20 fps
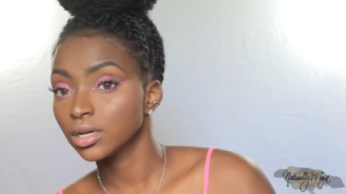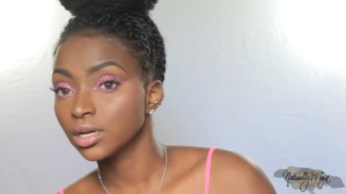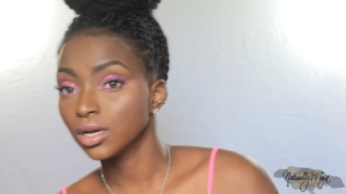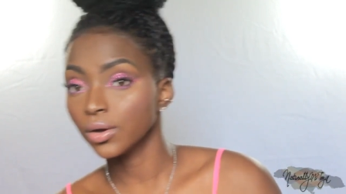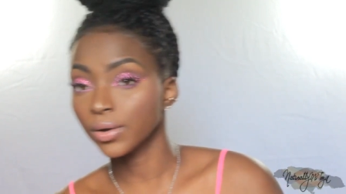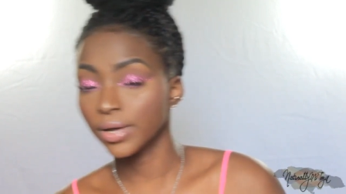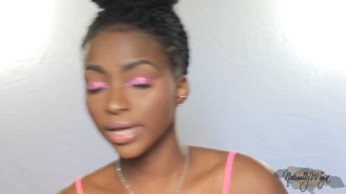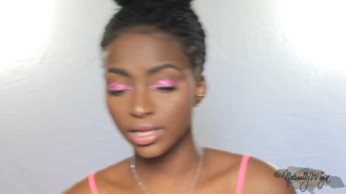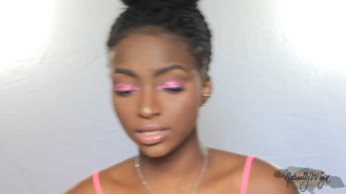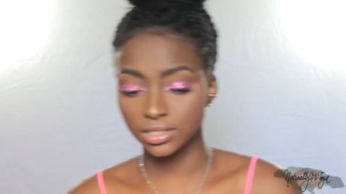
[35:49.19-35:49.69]

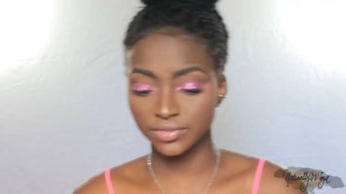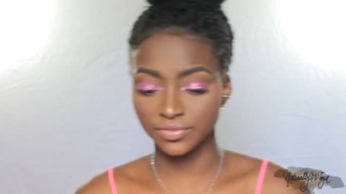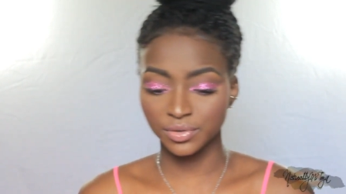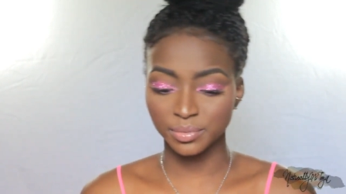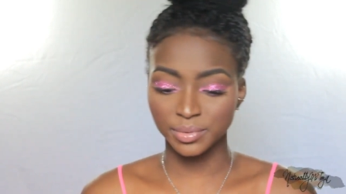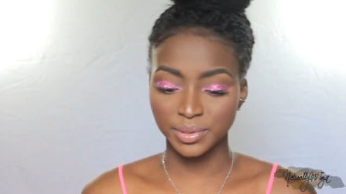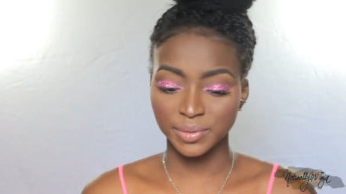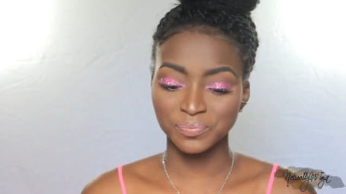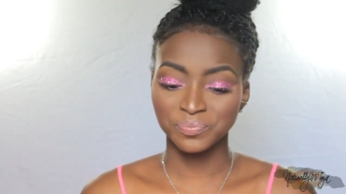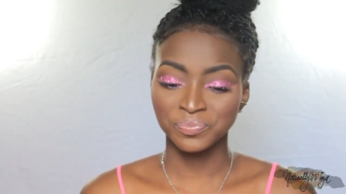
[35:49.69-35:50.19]
Okay, it's
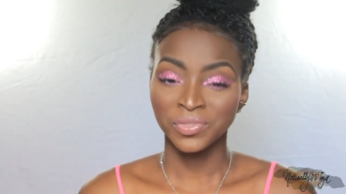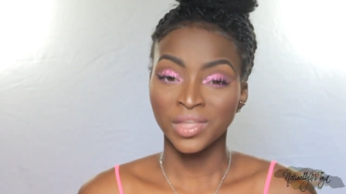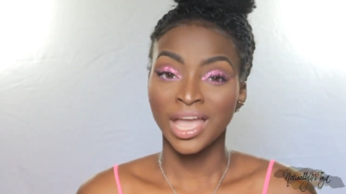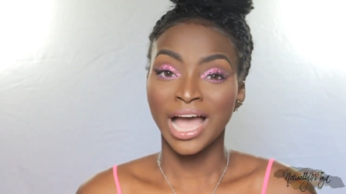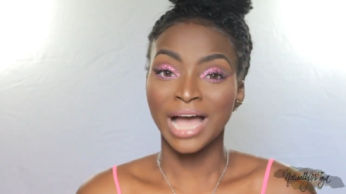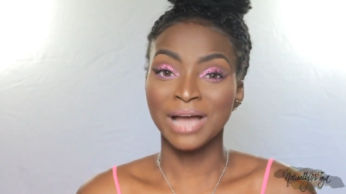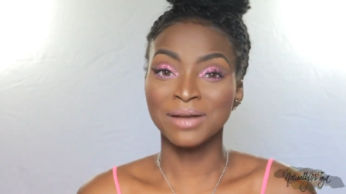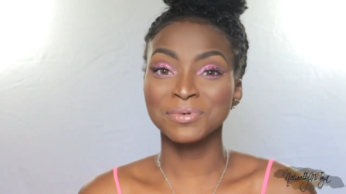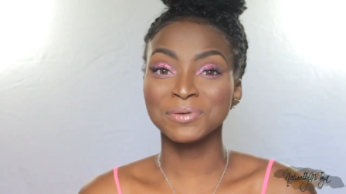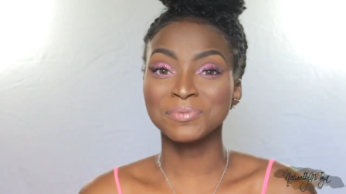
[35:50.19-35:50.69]
filming.
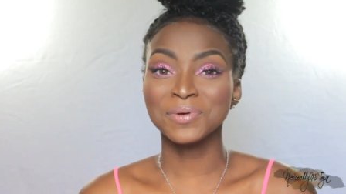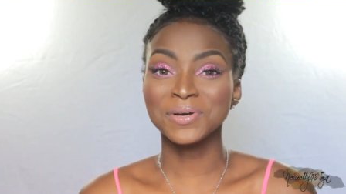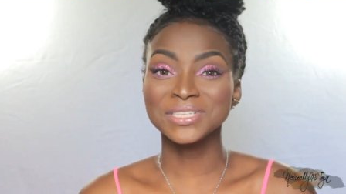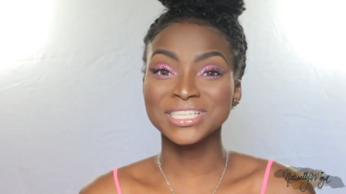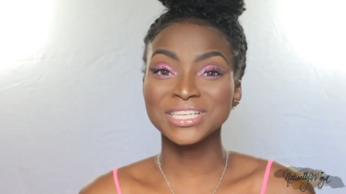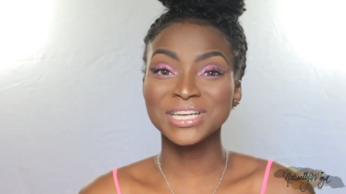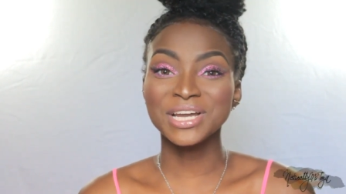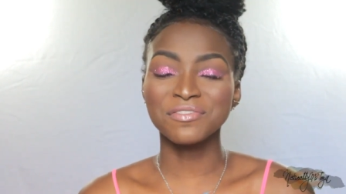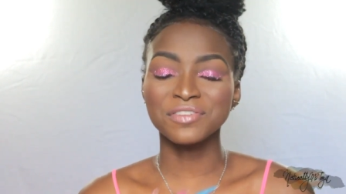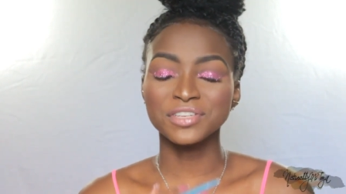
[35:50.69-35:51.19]
I will post
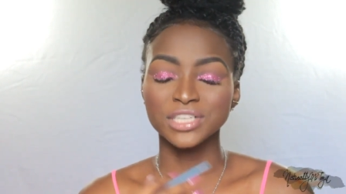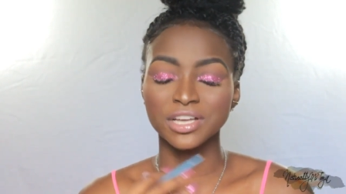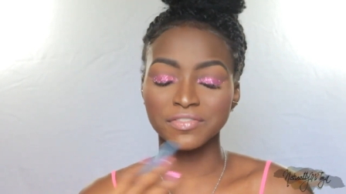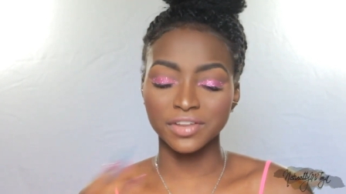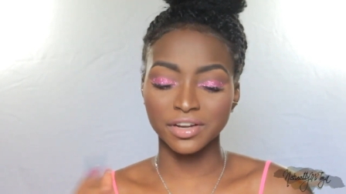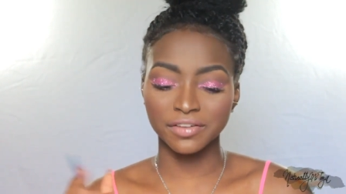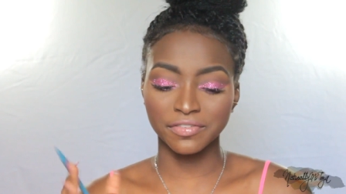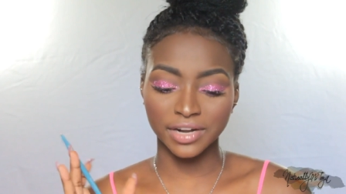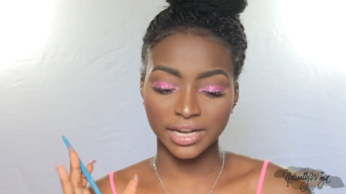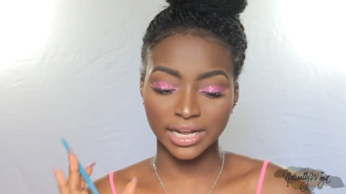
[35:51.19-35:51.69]
the official
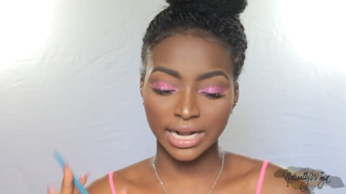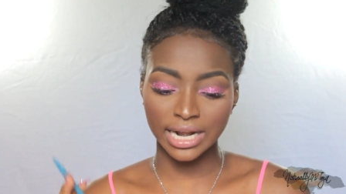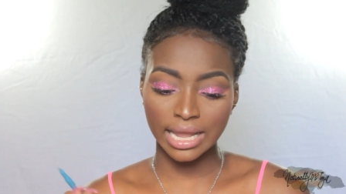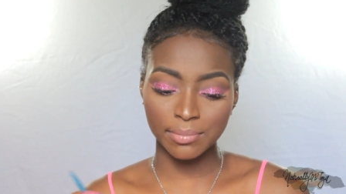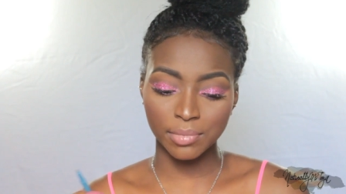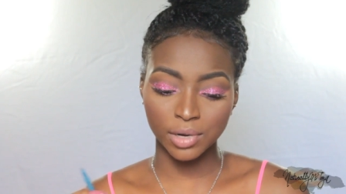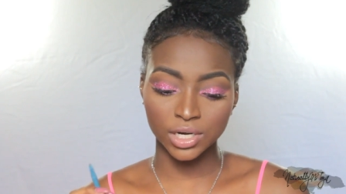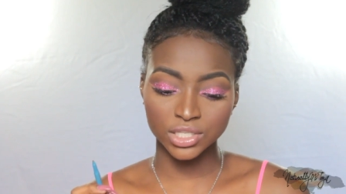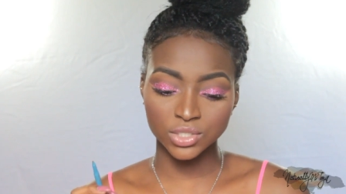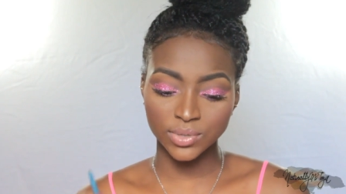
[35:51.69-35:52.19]
video for the
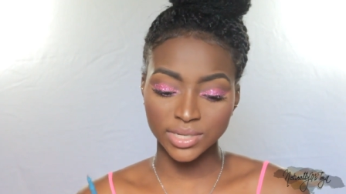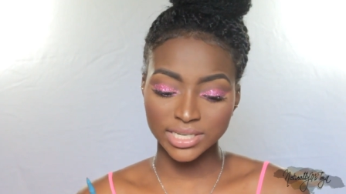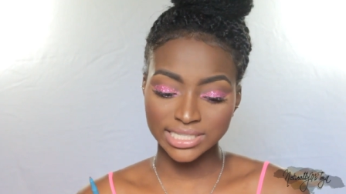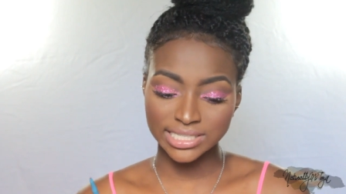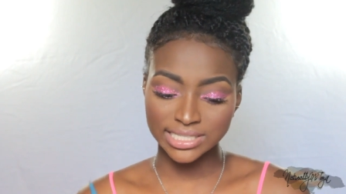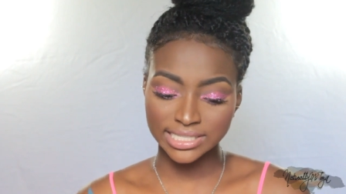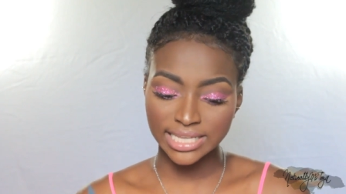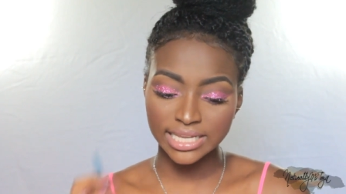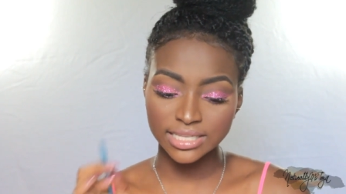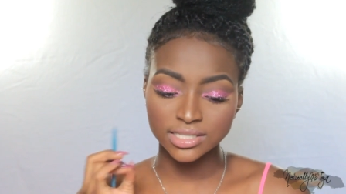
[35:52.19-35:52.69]
collab on the
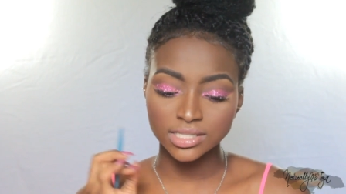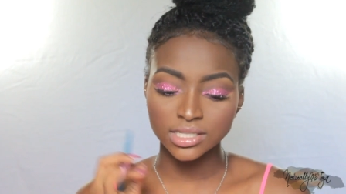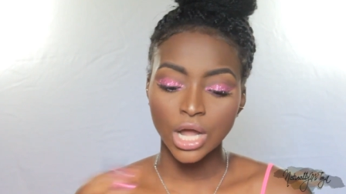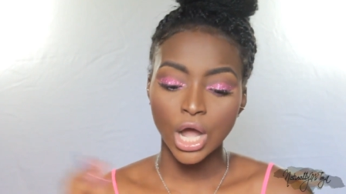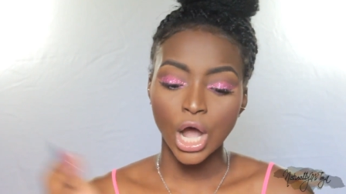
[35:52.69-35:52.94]
26th.